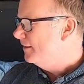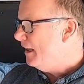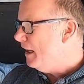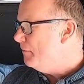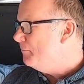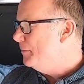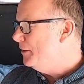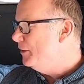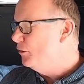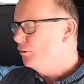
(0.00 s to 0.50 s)

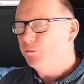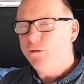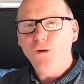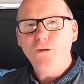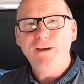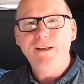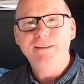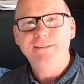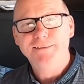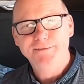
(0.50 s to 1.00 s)
Camping
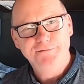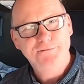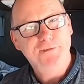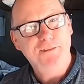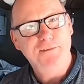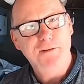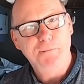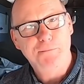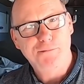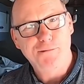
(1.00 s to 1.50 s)
Online.
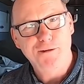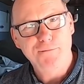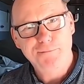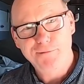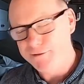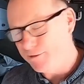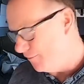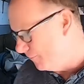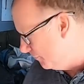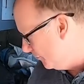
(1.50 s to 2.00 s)
Very
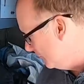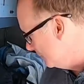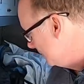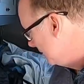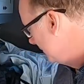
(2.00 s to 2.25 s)
appropriate, I thought.